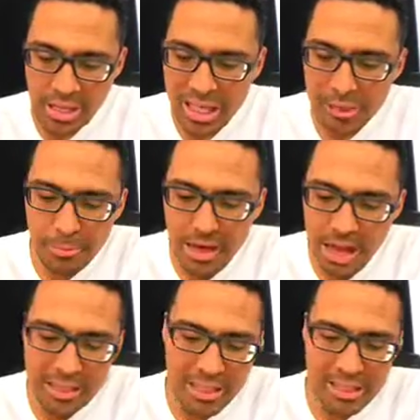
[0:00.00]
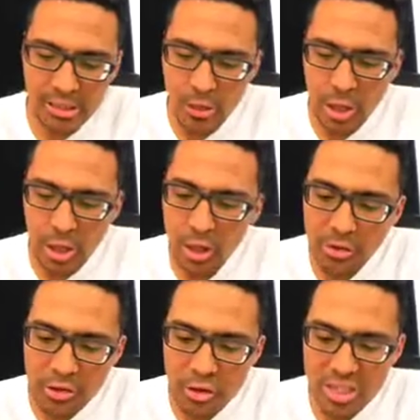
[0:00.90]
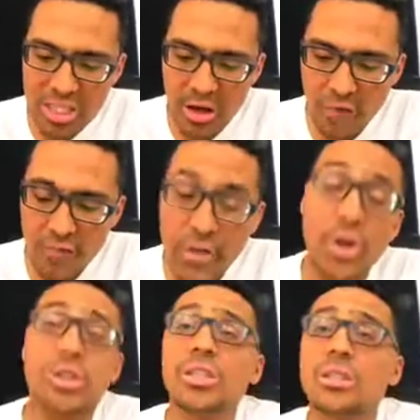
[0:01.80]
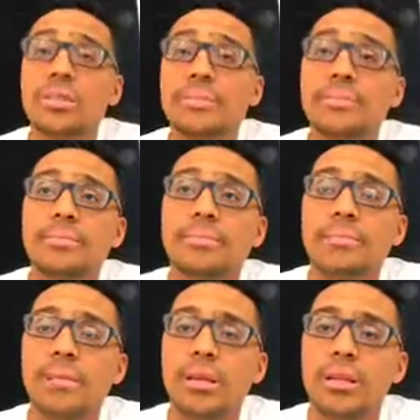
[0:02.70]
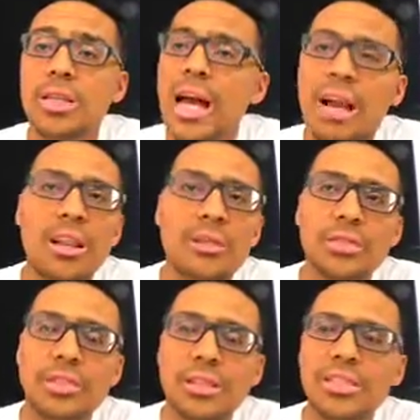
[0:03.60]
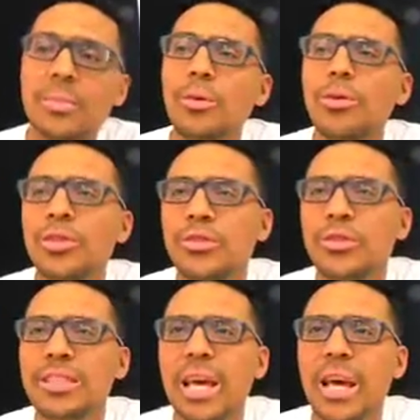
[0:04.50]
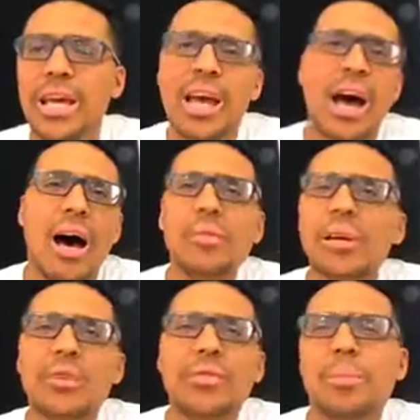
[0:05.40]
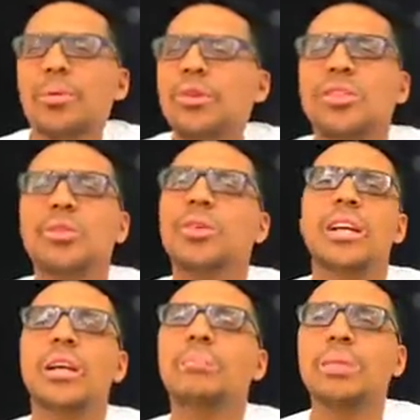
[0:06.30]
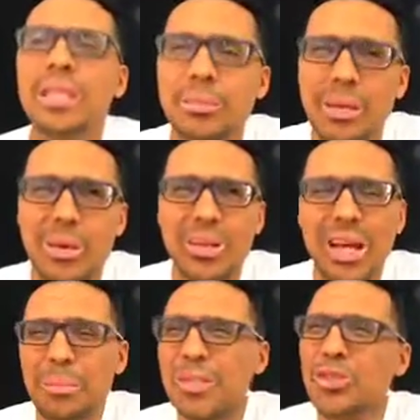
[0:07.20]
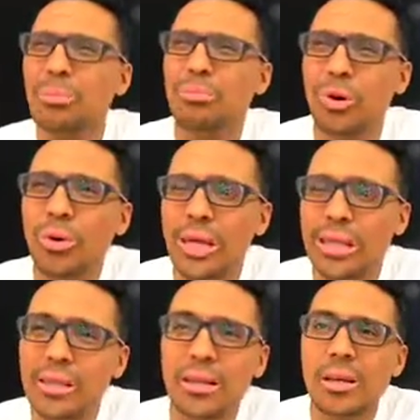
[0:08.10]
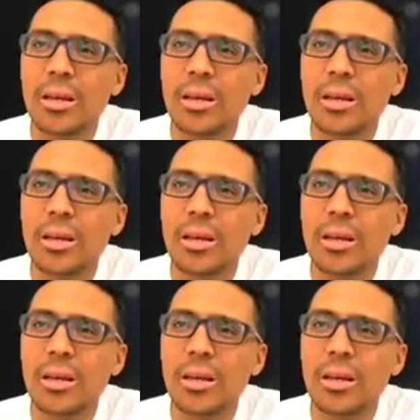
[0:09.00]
Last but not least, love yourself first. You gotta love yourself. See, most of you say, I'm looking for the person who can complete me. Well, that means you're broken.